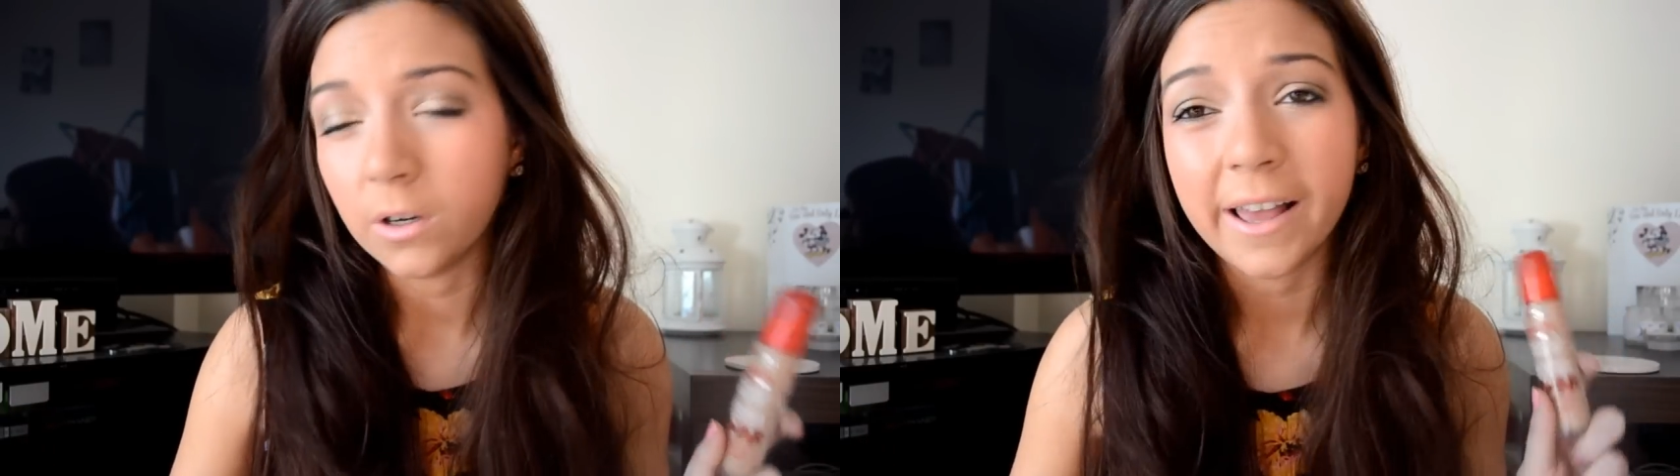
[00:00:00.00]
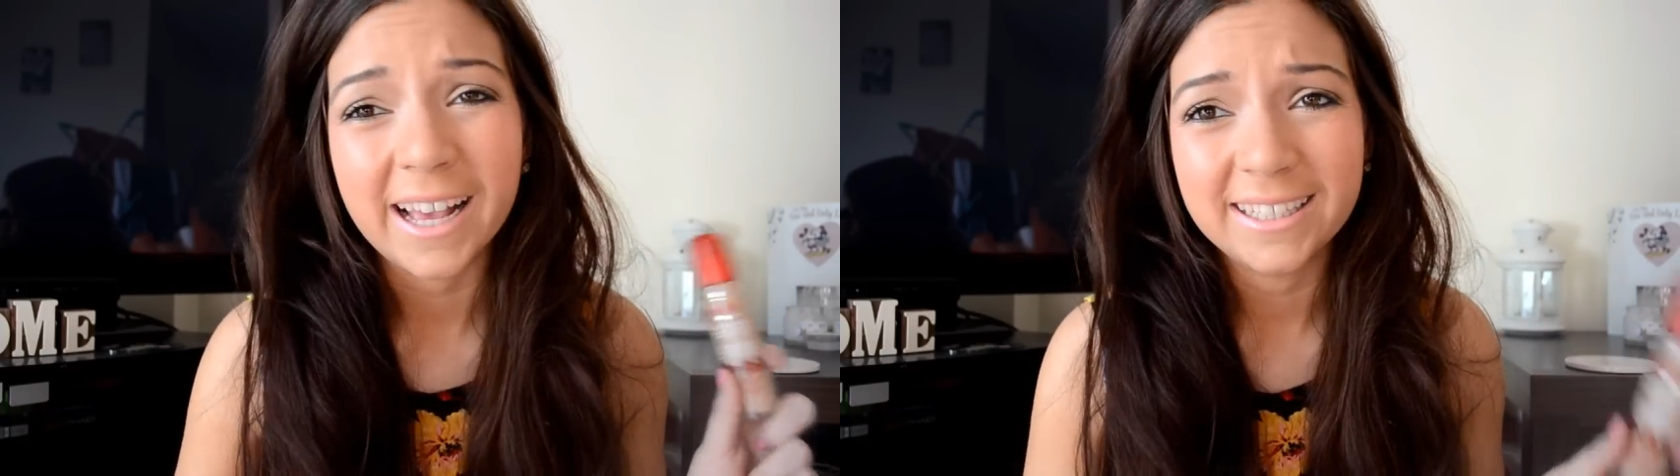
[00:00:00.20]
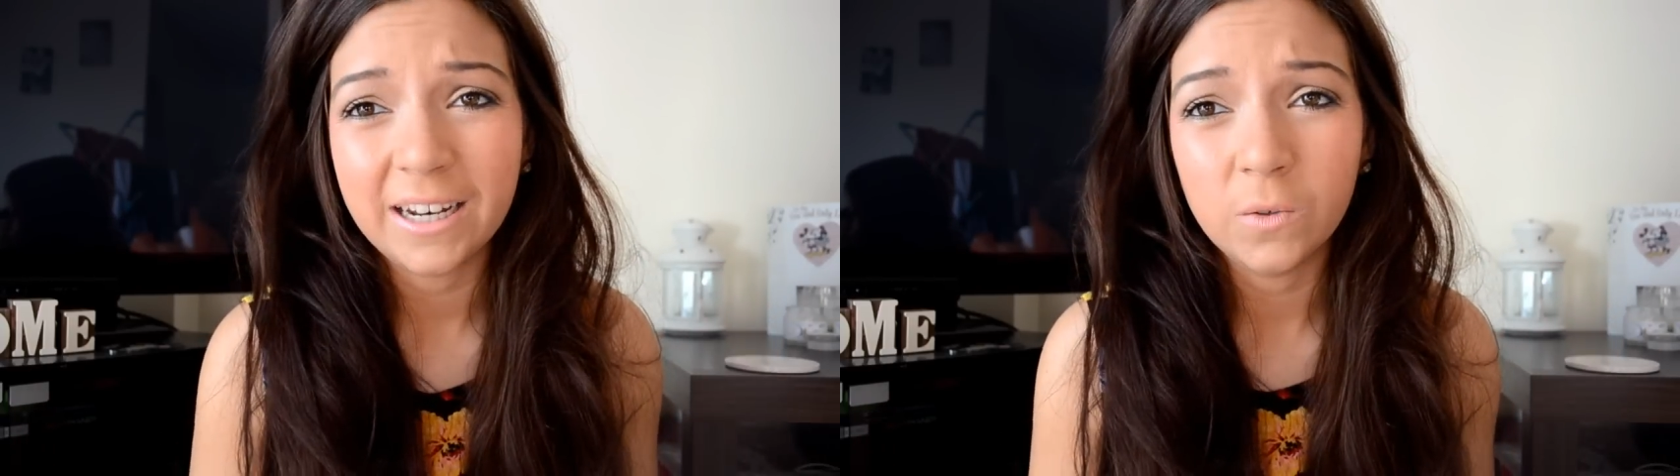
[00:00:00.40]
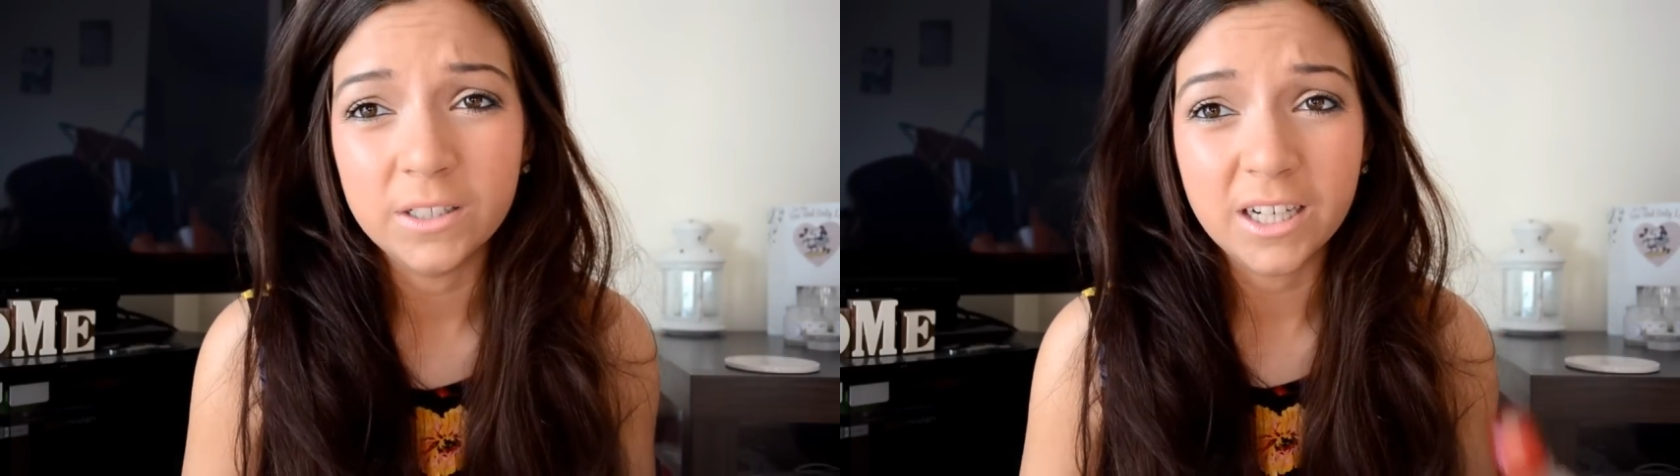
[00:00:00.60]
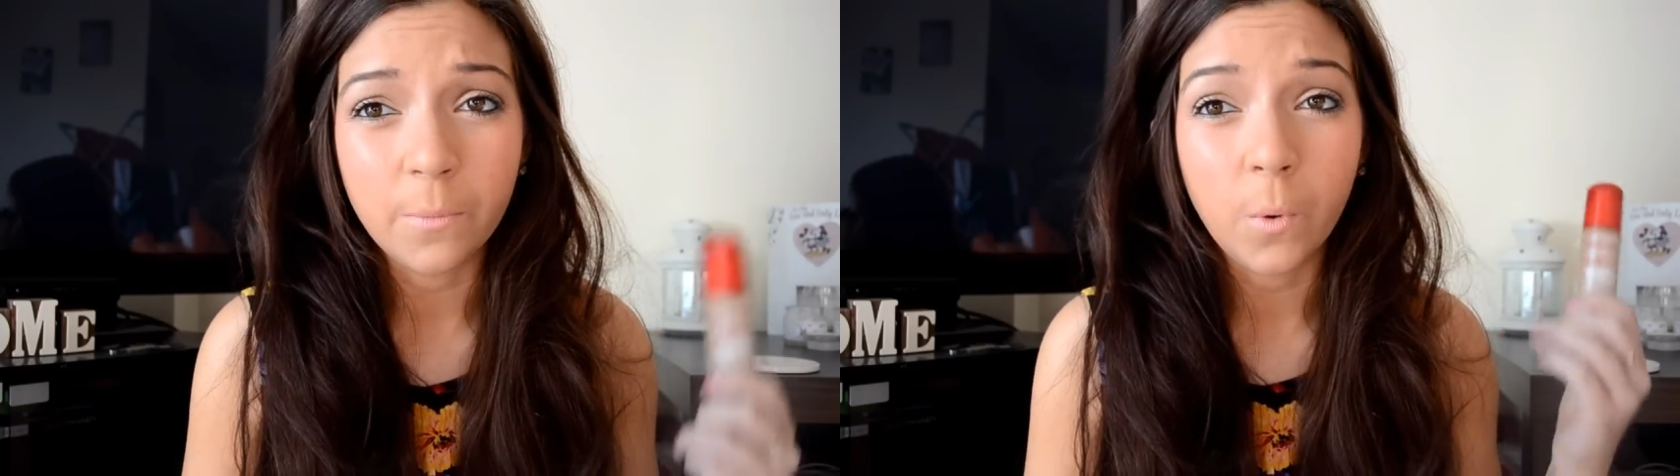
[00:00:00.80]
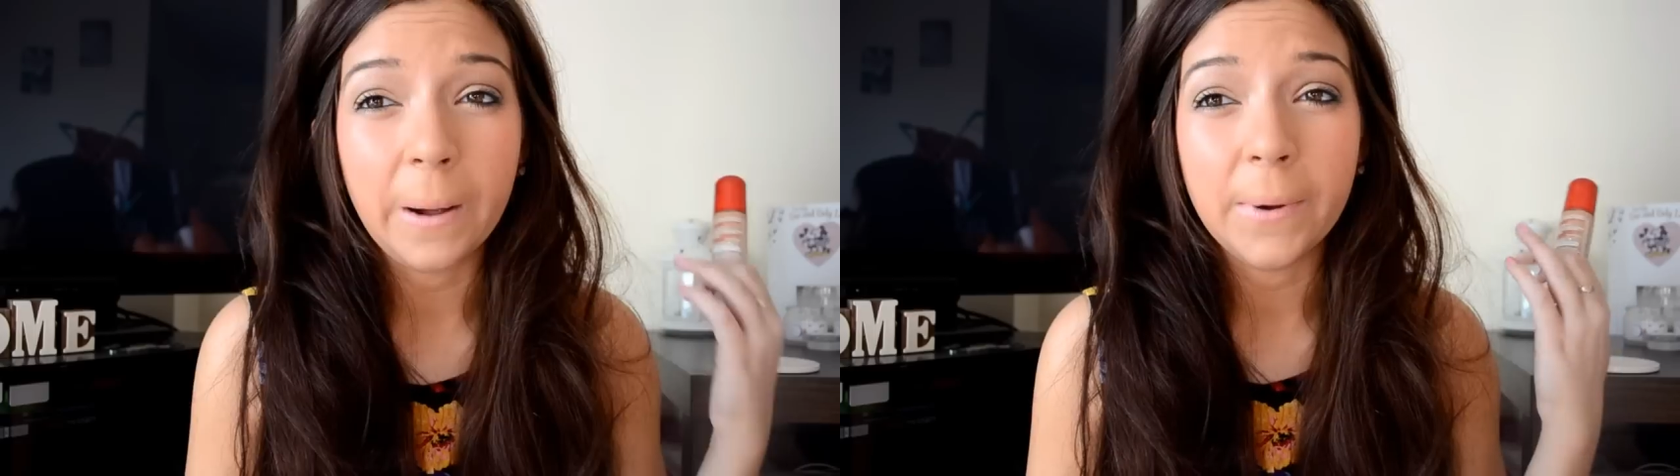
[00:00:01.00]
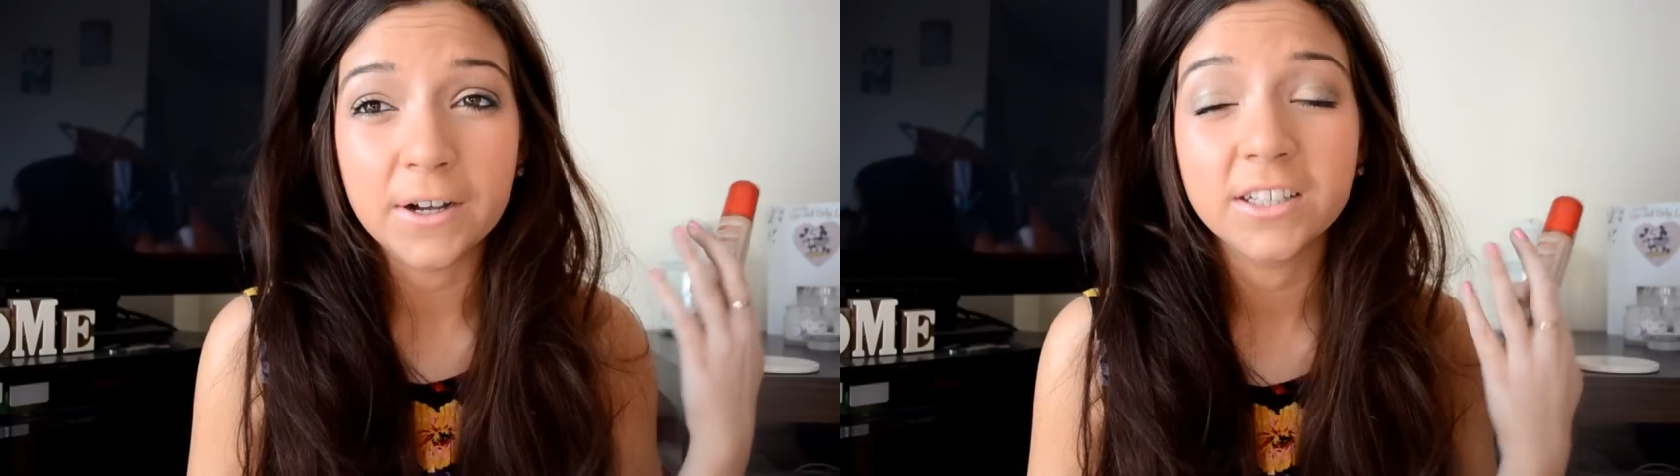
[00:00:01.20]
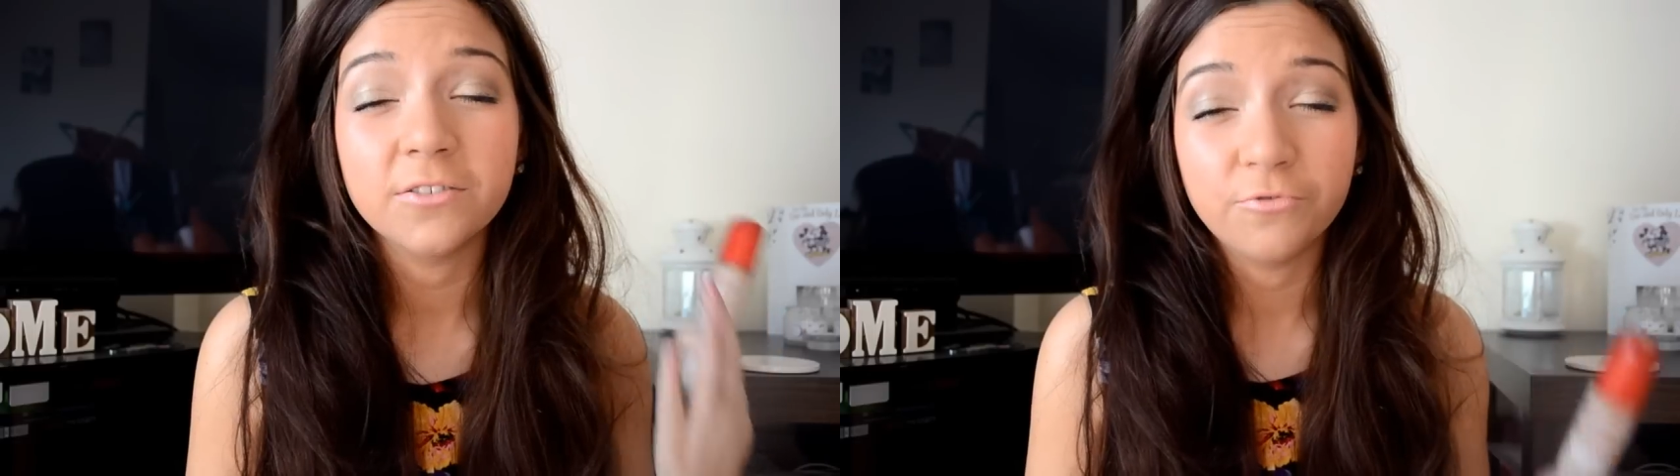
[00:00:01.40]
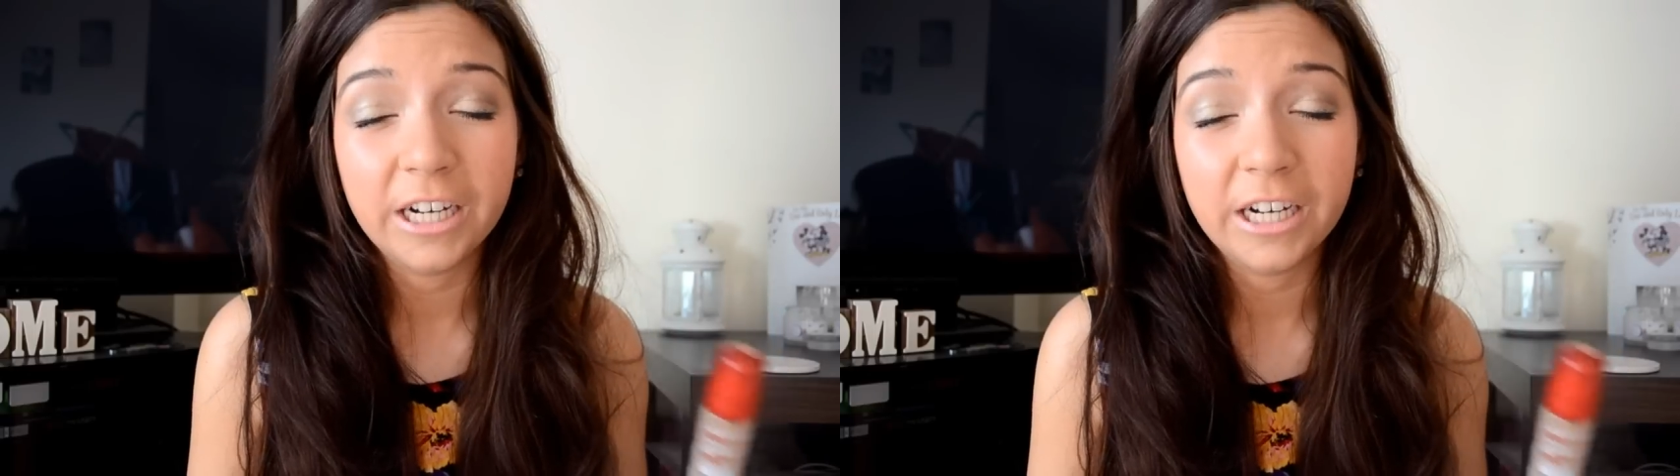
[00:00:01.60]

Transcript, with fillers: or like Estee Lauder Double Wear works